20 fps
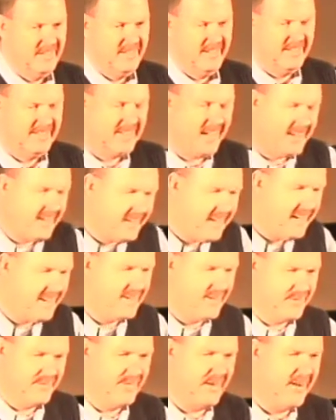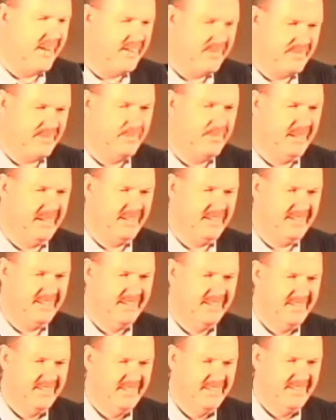And that kind of drives me,
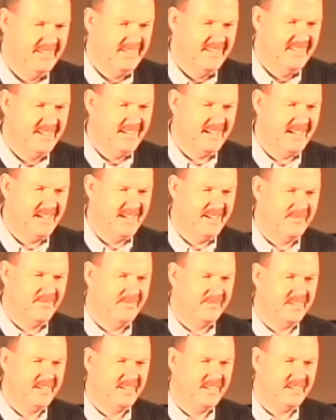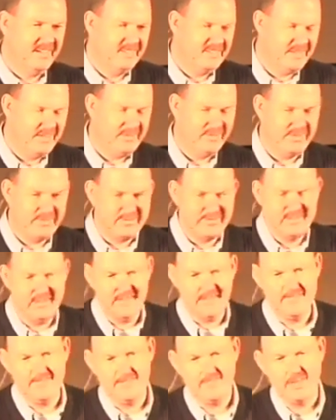um, continues
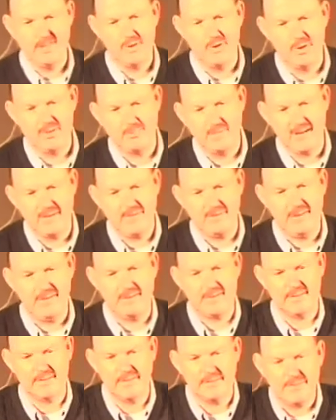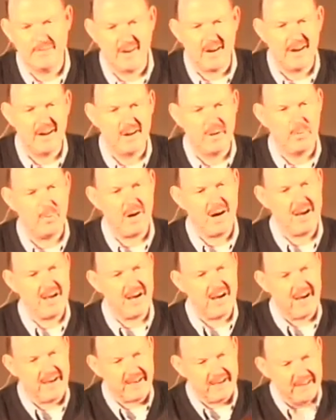to hold my feet to the fire, why
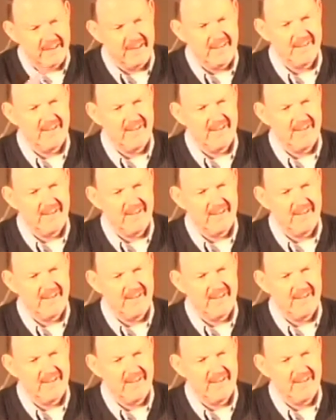I,